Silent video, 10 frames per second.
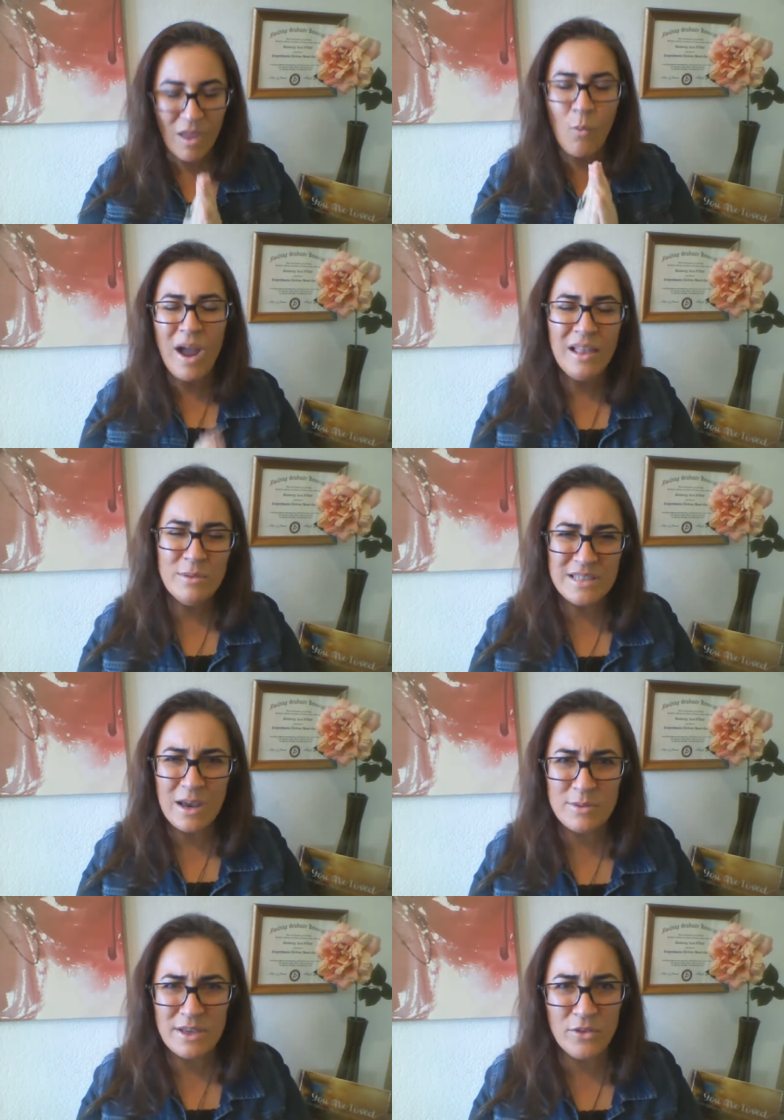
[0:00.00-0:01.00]
while I was,
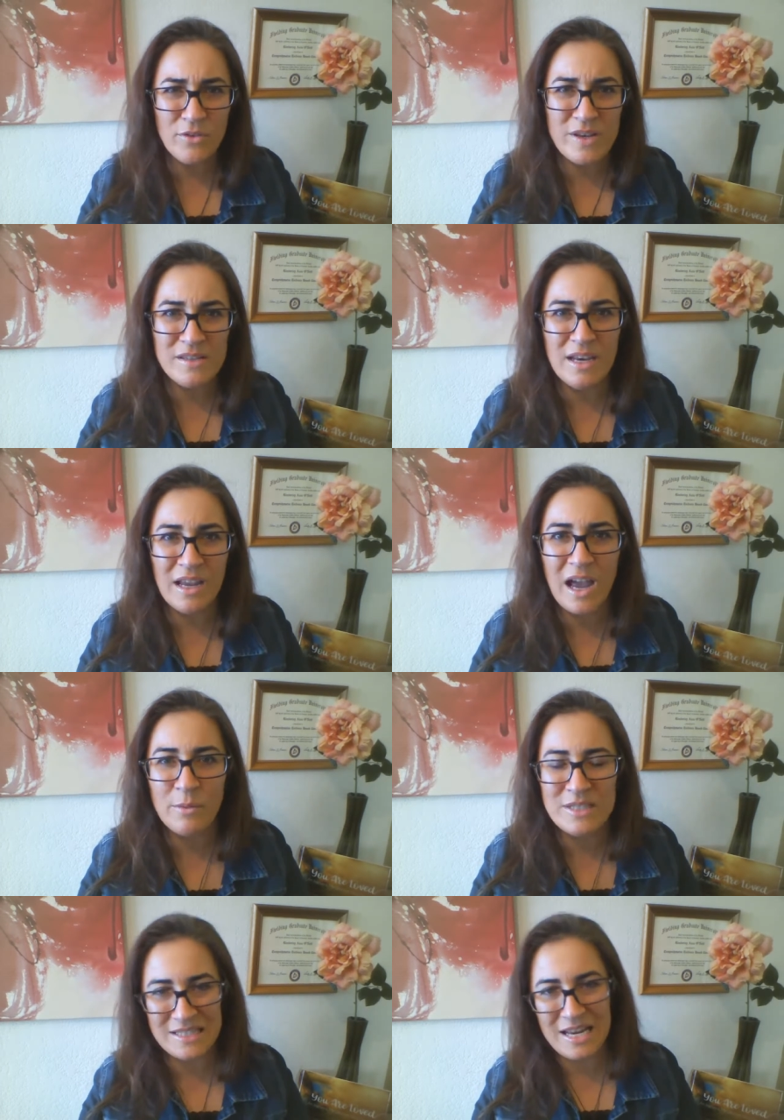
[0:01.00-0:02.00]
I was out there visiting, I
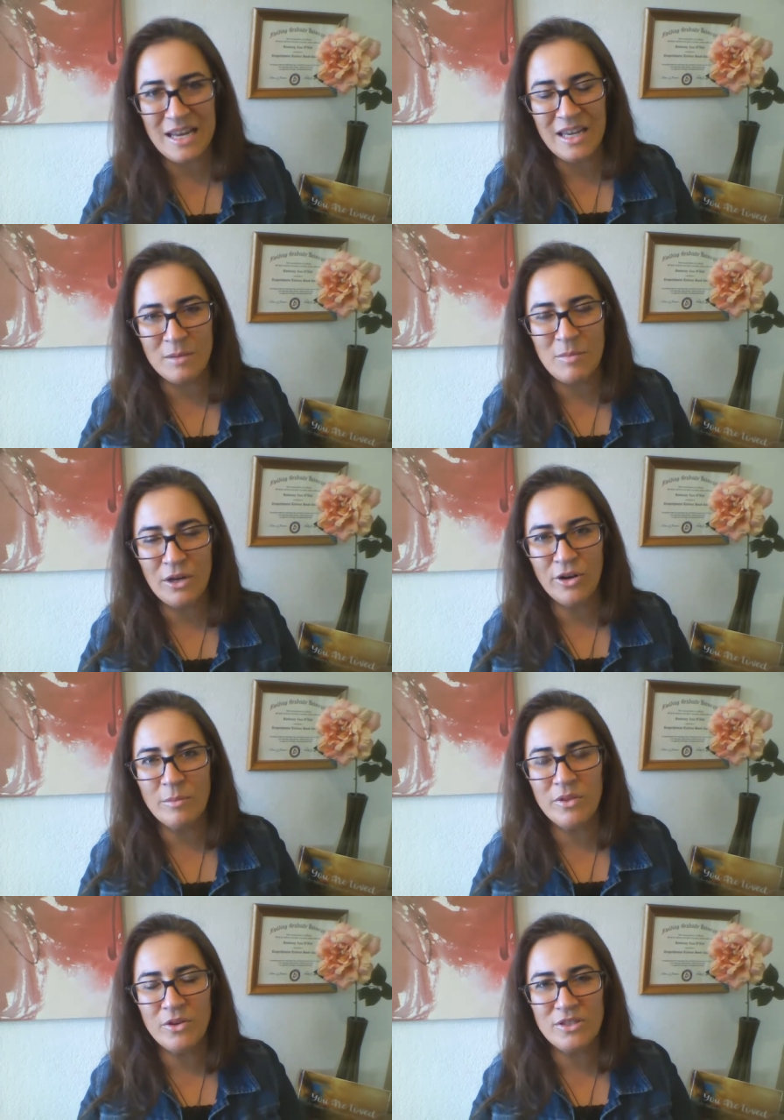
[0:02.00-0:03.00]
was staying in my
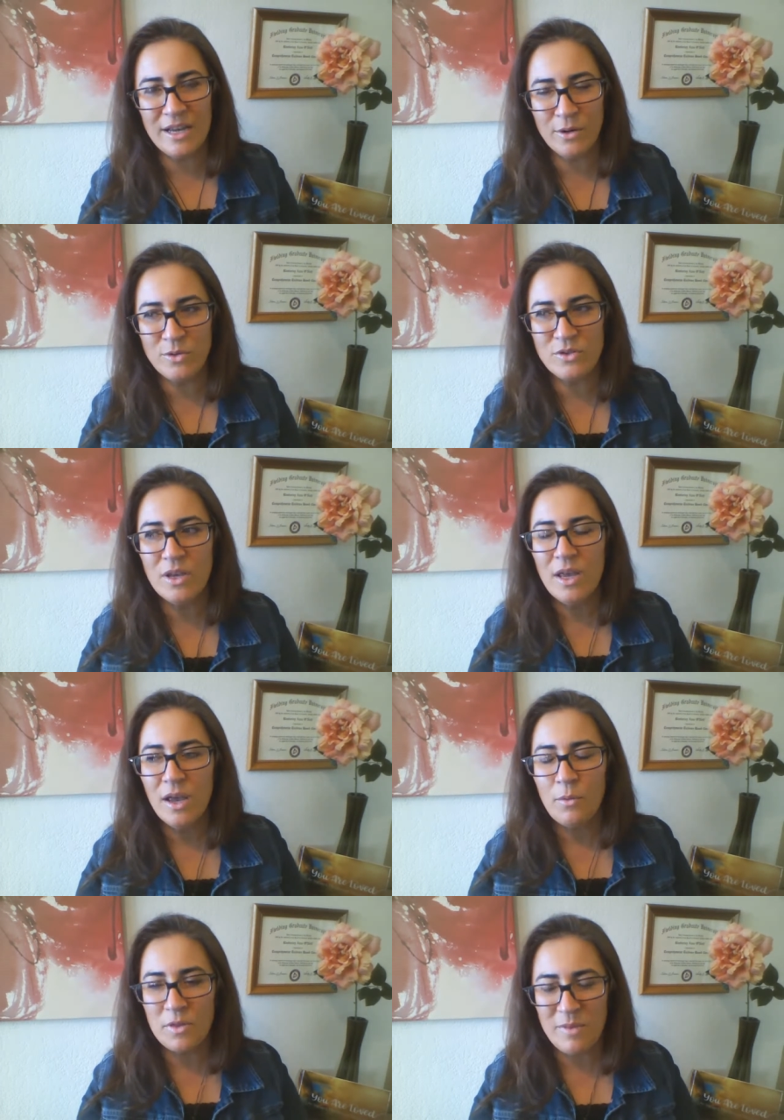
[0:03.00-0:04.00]
grandmother's house
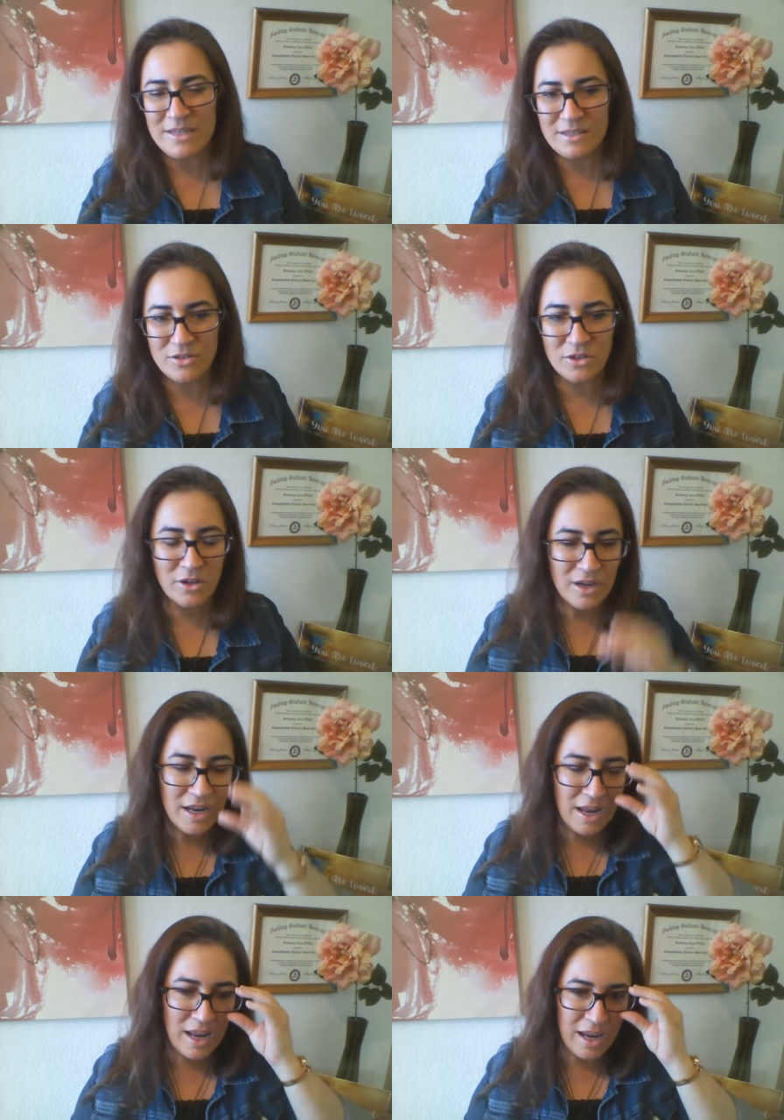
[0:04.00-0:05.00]
with my sister.
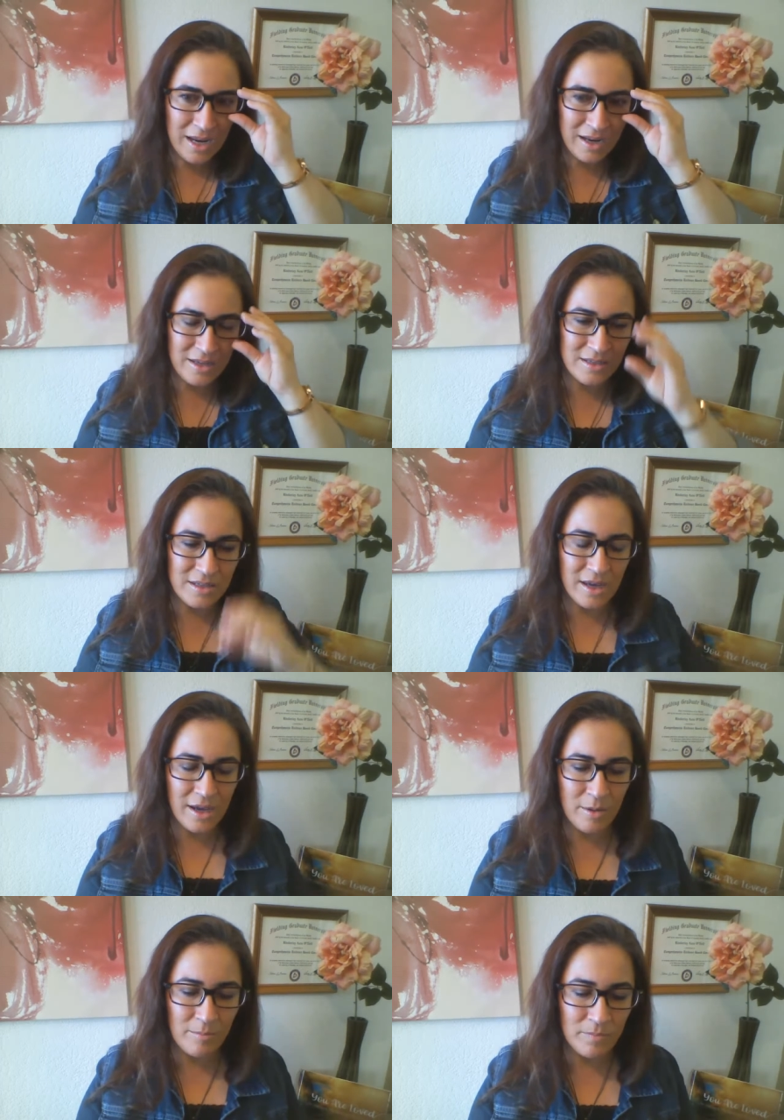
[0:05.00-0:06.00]
And,
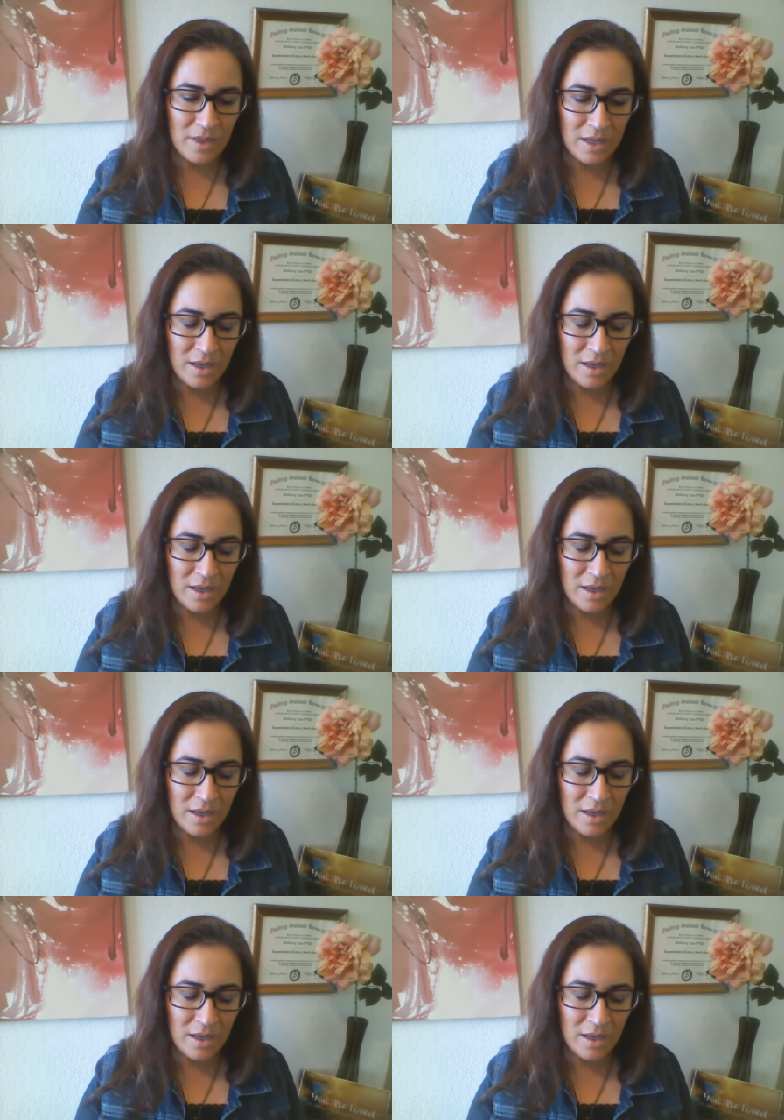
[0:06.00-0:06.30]
um,